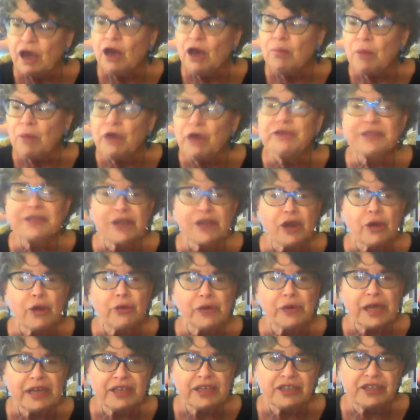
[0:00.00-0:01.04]
Most goat
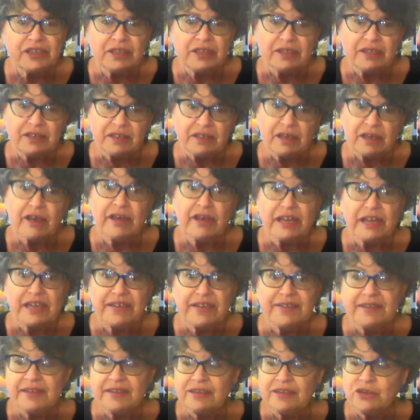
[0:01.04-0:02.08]
nations are
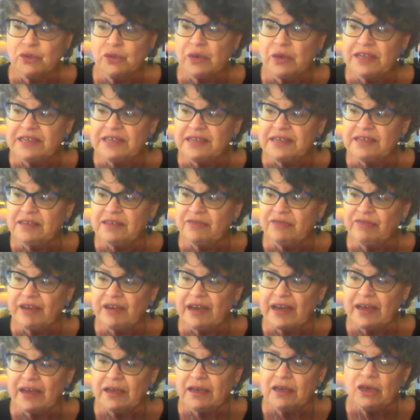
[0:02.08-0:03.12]
easy to
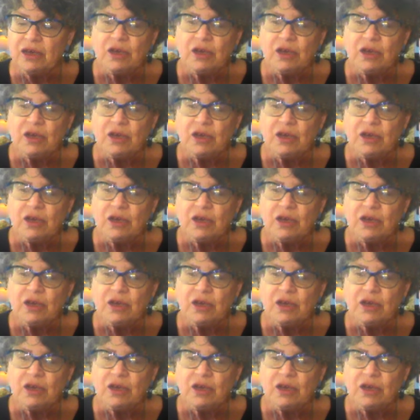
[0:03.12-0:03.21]
identify.